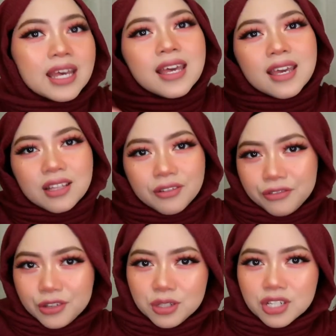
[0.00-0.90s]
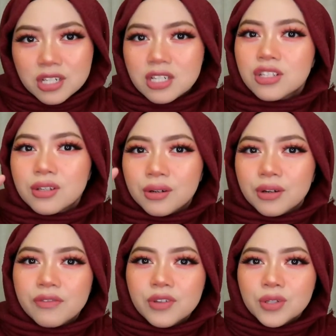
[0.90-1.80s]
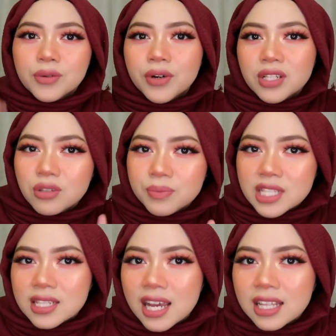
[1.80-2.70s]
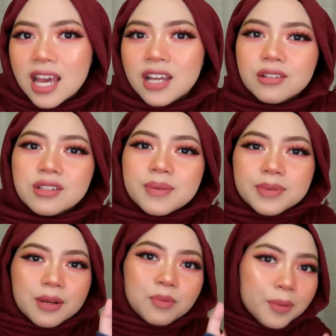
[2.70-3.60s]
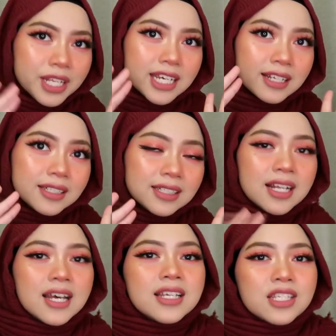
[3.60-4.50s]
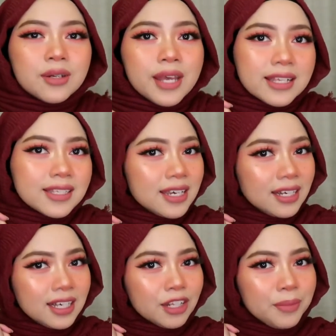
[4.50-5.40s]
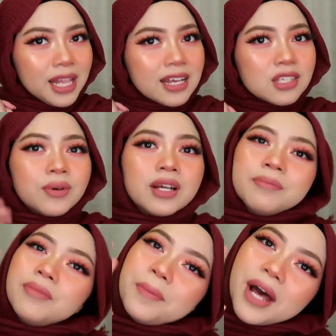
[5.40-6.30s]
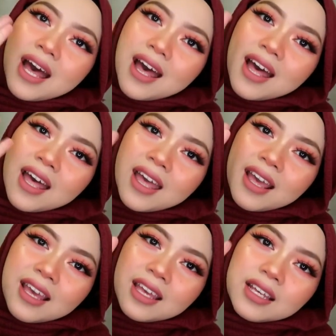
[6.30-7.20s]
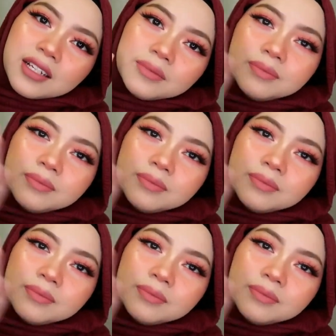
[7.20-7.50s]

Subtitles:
in the future, so if you don't want to miss that, do subscribe to my channel. So yeah, see you again on my next one. Bye bye.